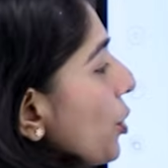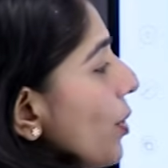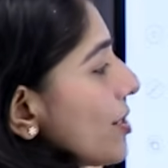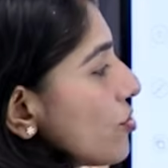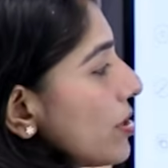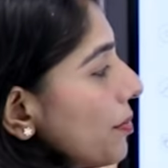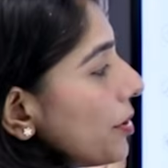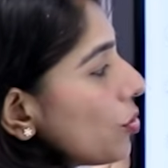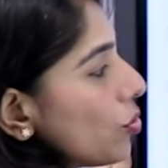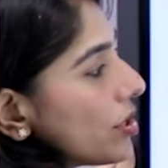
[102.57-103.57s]
Question
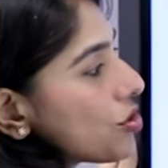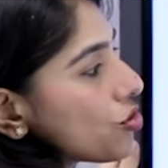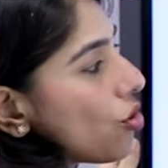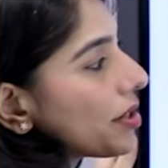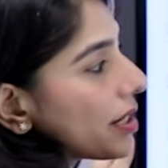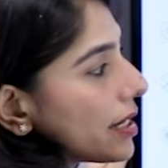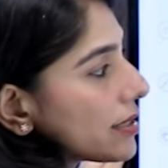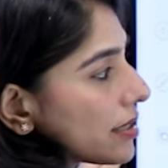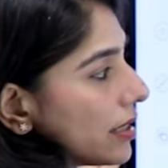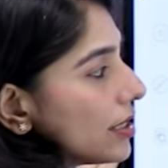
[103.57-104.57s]
number 2 is short
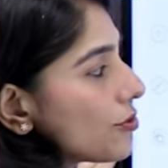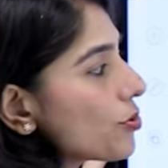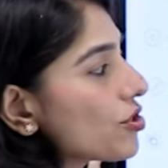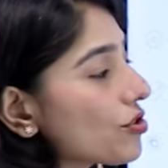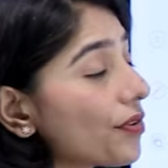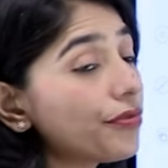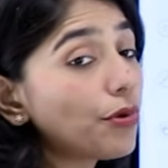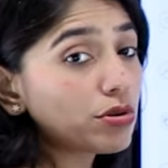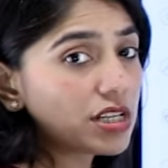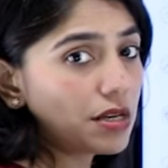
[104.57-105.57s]
answers, which is for
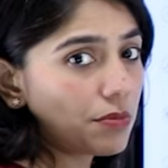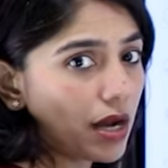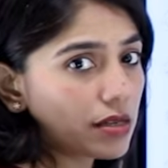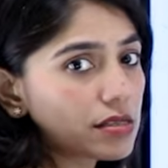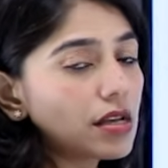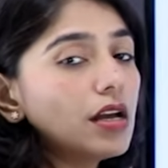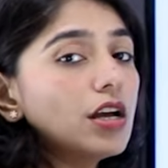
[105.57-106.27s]
14 marks.